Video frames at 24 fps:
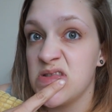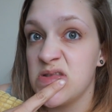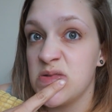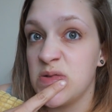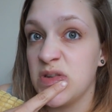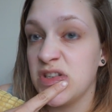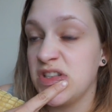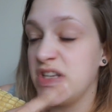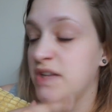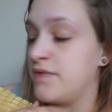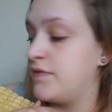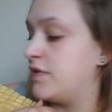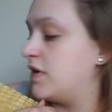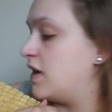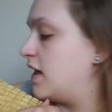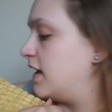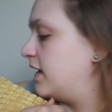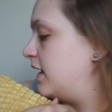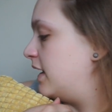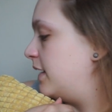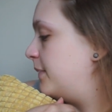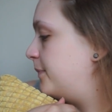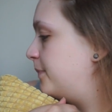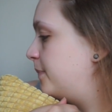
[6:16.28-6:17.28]
we'll see if we
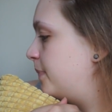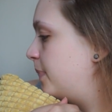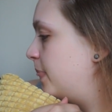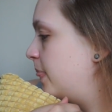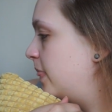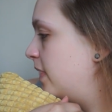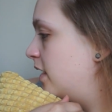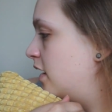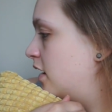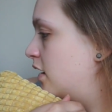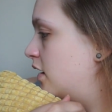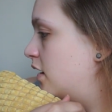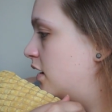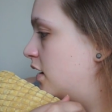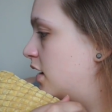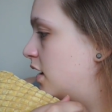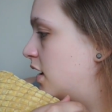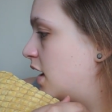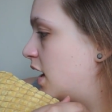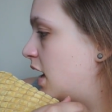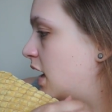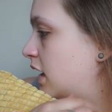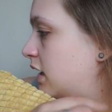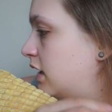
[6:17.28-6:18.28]
like it.
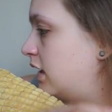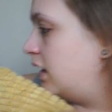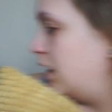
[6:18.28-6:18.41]
And